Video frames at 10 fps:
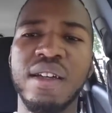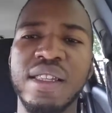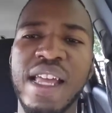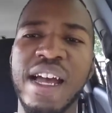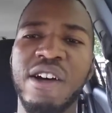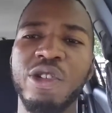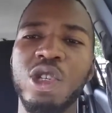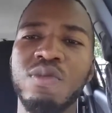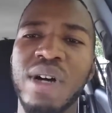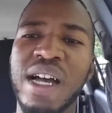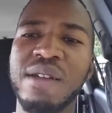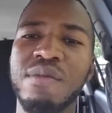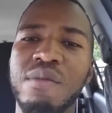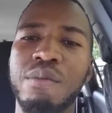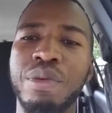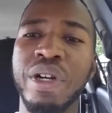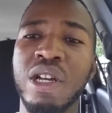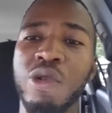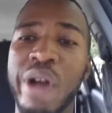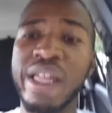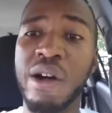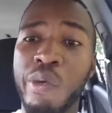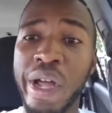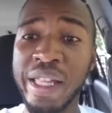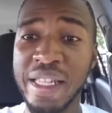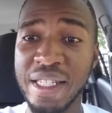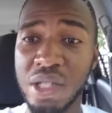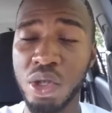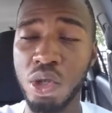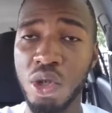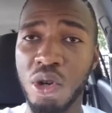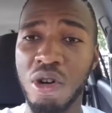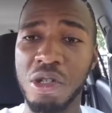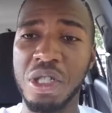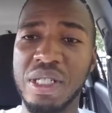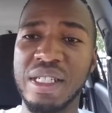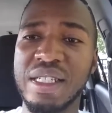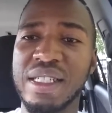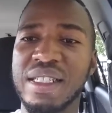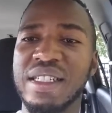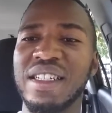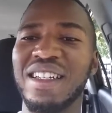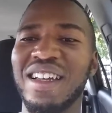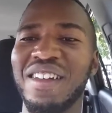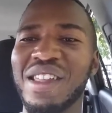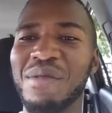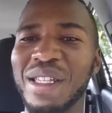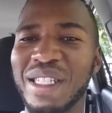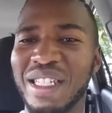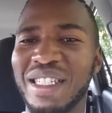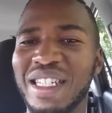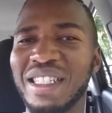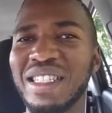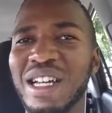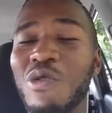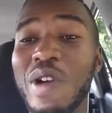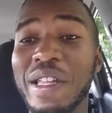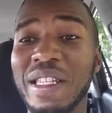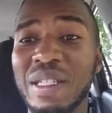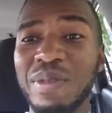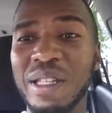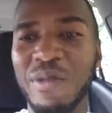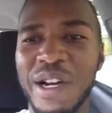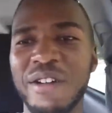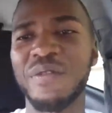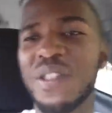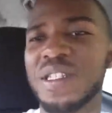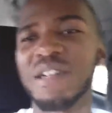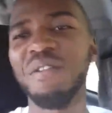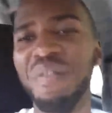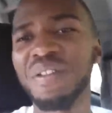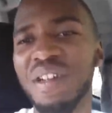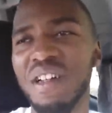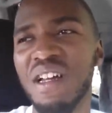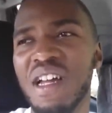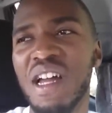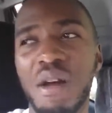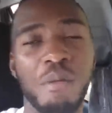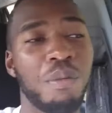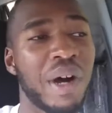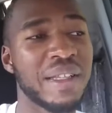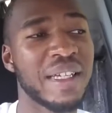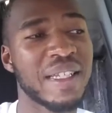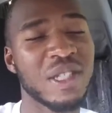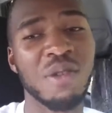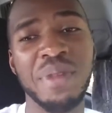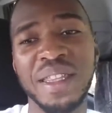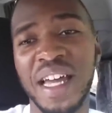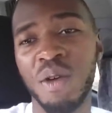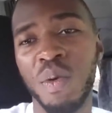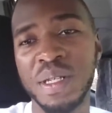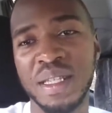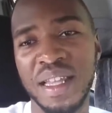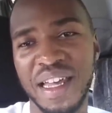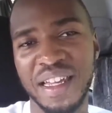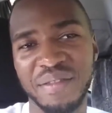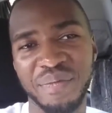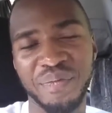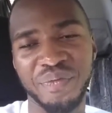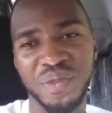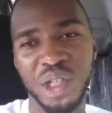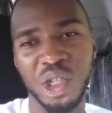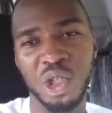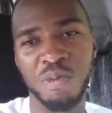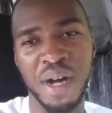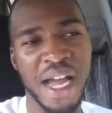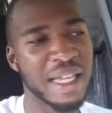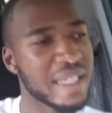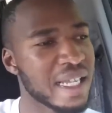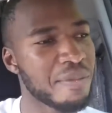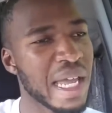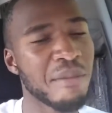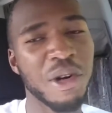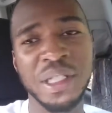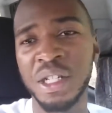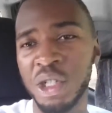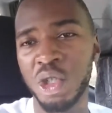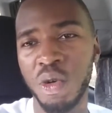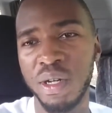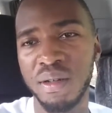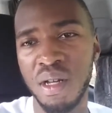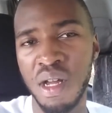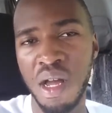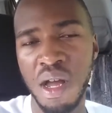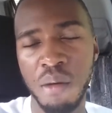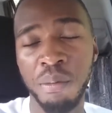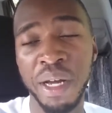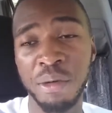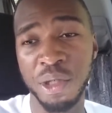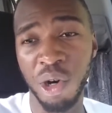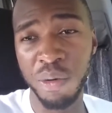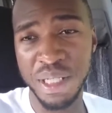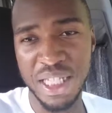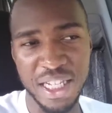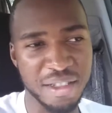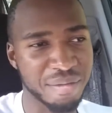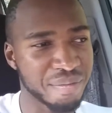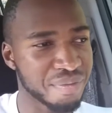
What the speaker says: Now, you might bring greater awareness to your consciousness, if that makes any sense. Awareness being aware of itself. But that doesn't mean that it wasn't there. You might start paying more attention to it, but it was always there